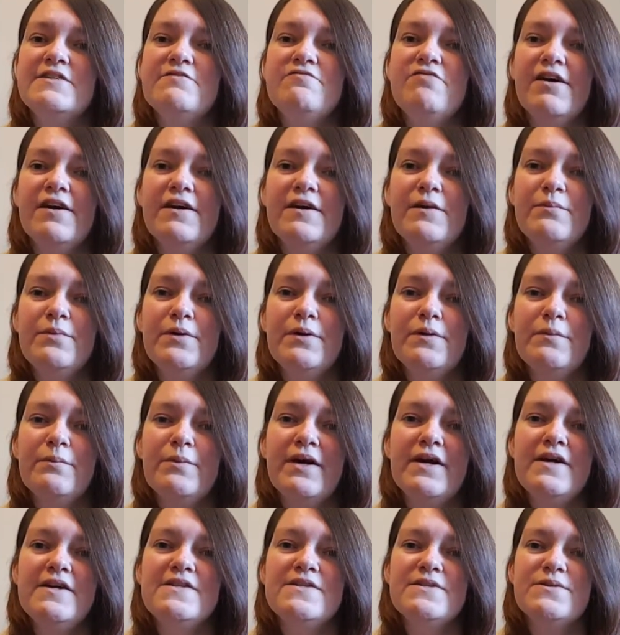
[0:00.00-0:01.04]
write a blog
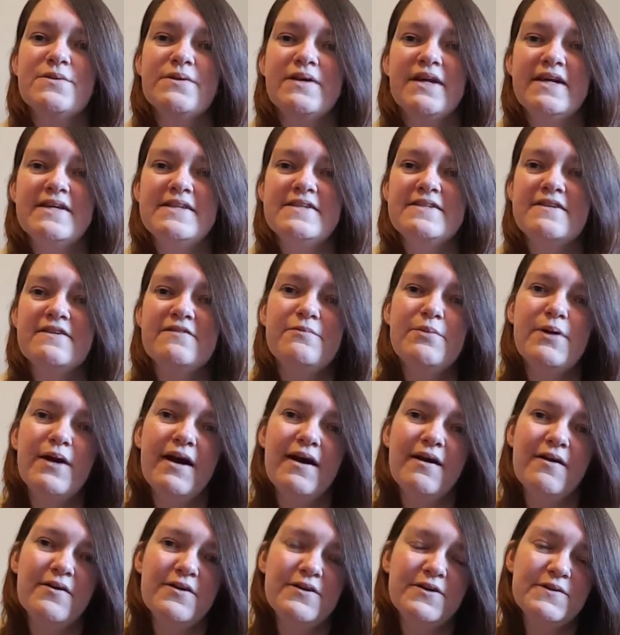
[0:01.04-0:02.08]
post or get stuff put
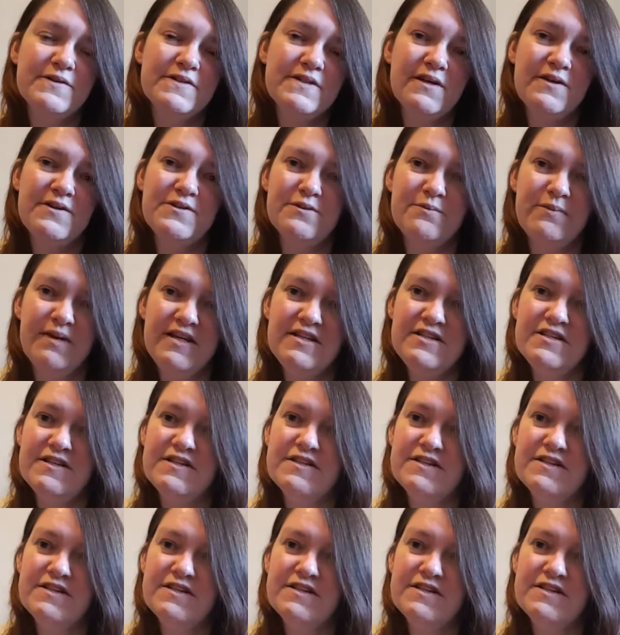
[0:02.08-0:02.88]
out on your social media.